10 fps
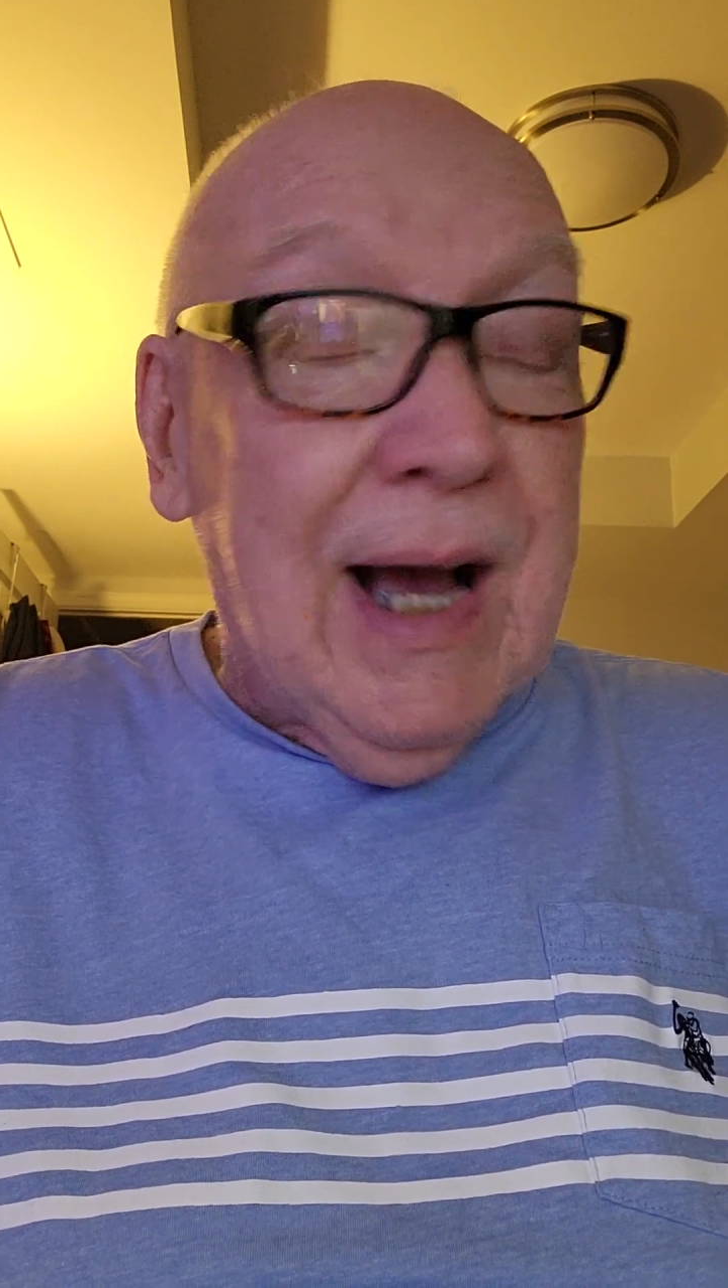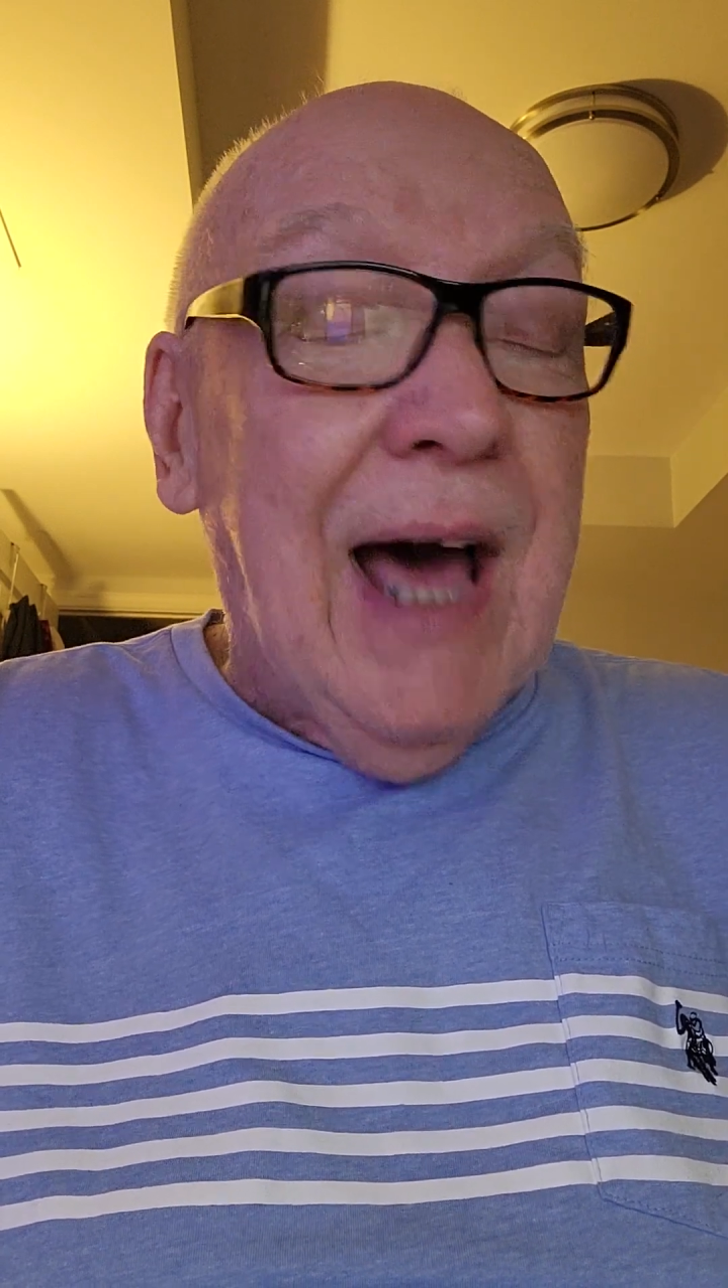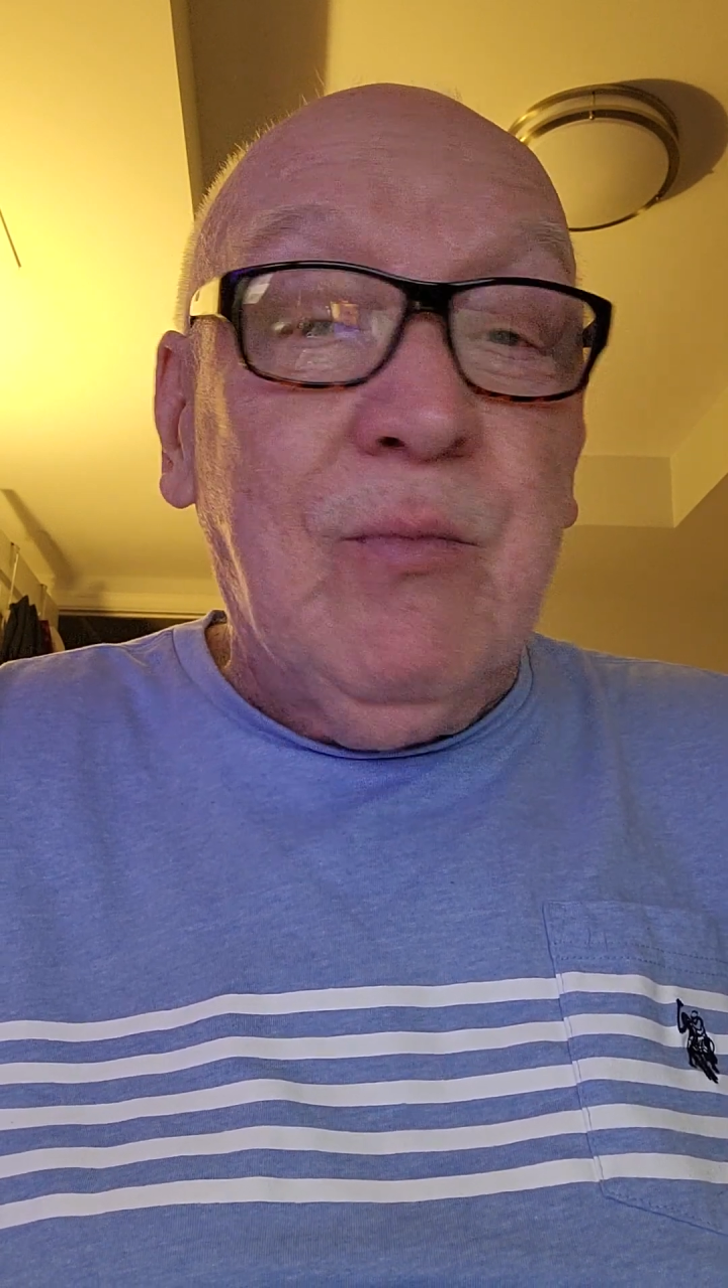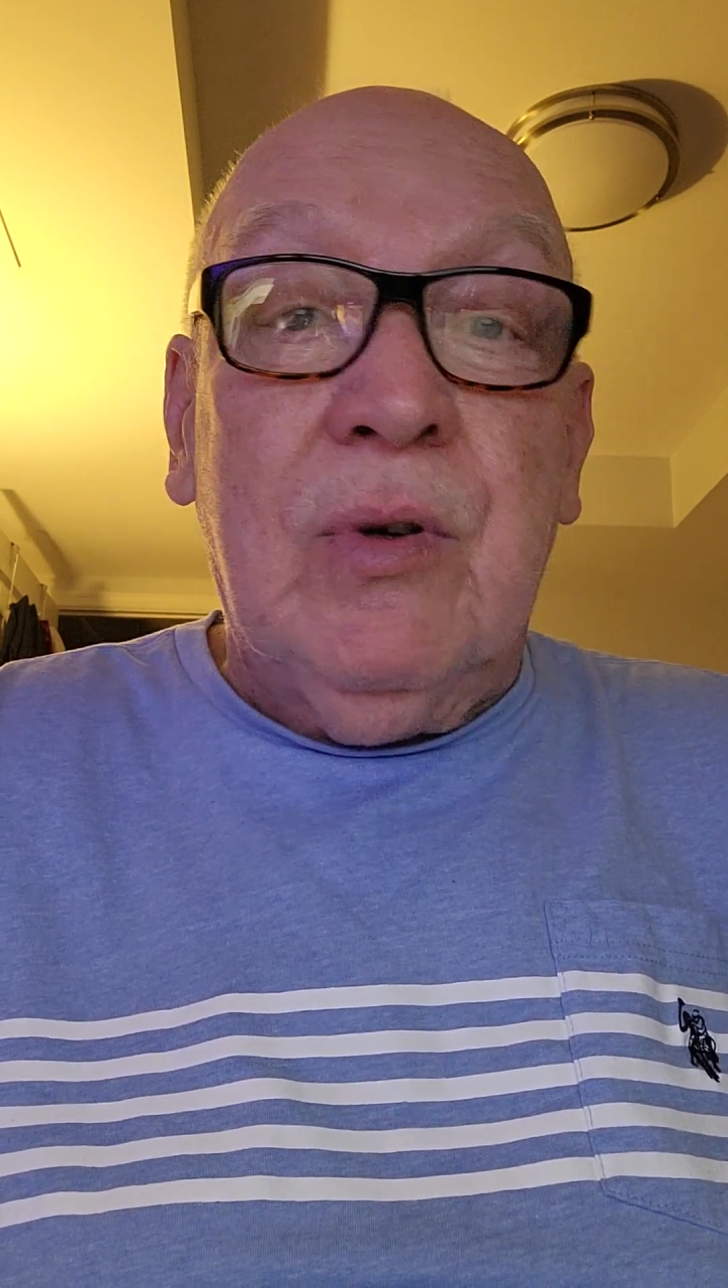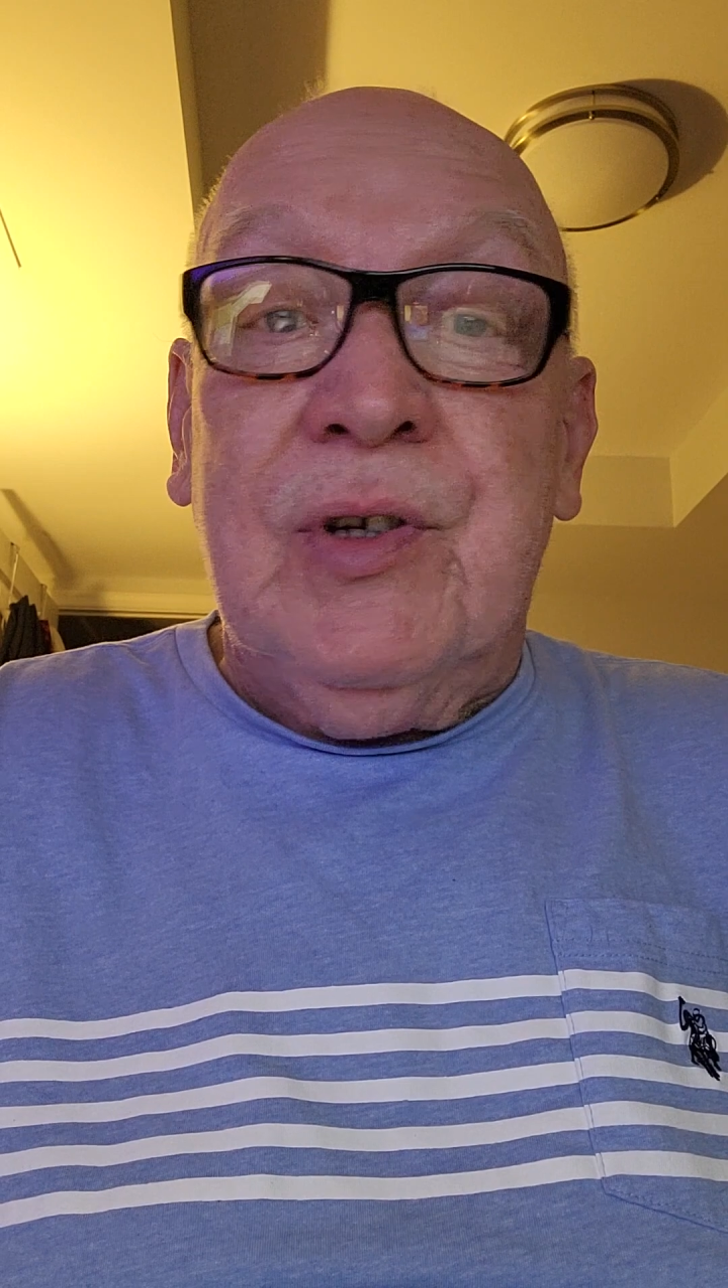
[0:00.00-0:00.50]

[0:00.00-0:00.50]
God will